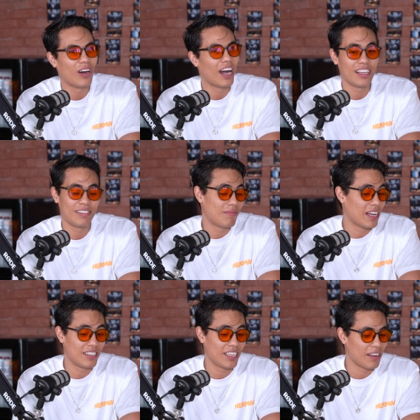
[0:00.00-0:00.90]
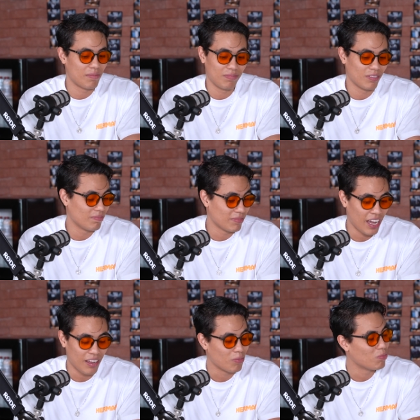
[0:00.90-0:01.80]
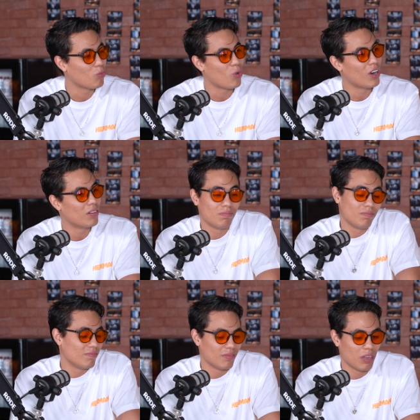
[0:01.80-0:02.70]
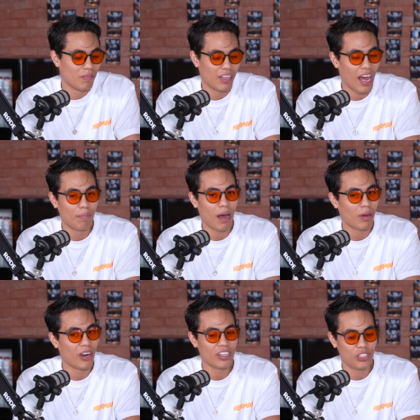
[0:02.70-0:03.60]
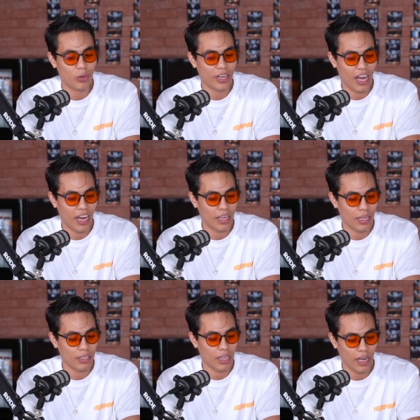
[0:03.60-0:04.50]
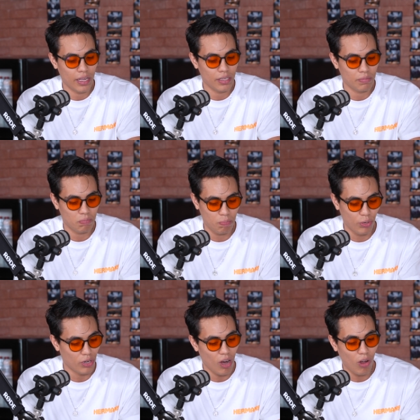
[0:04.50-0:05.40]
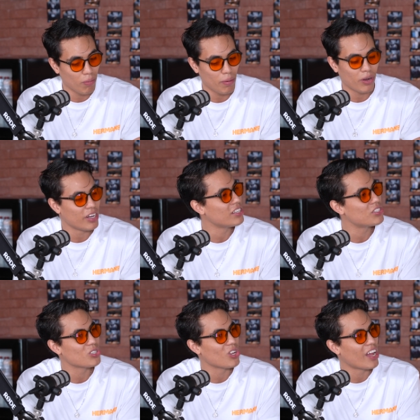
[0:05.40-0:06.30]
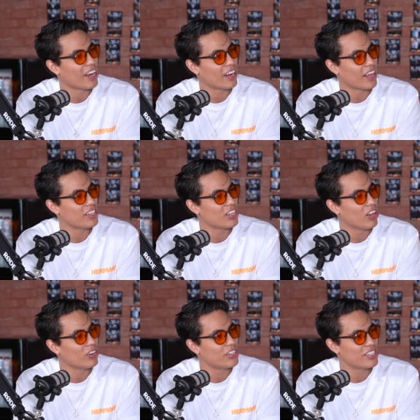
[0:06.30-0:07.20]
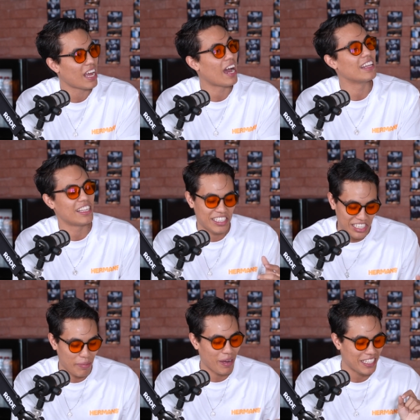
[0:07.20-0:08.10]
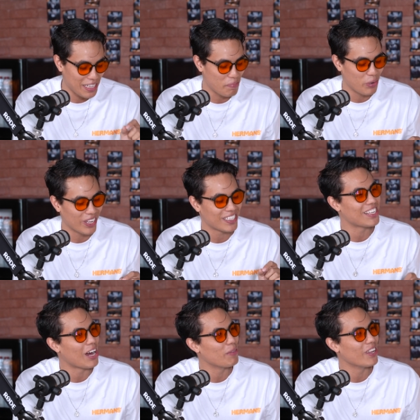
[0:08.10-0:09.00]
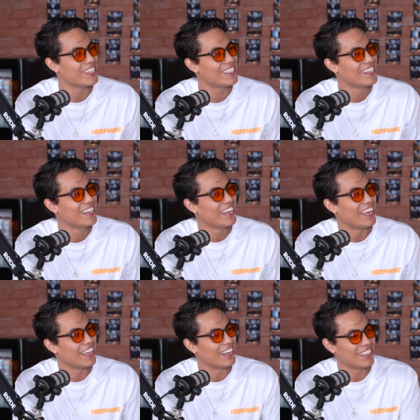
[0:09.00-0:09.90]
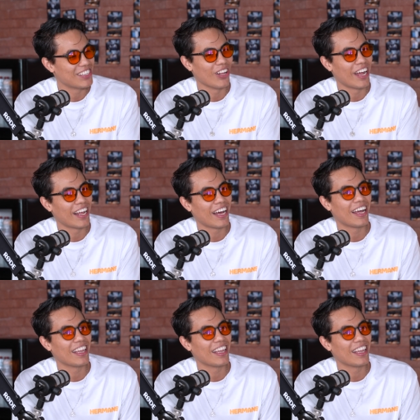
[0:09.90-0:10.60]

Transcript: I said, hey, well, I'm gonna do it. I put all my money into Solana at $8. This time I did put a stop loss in Solana at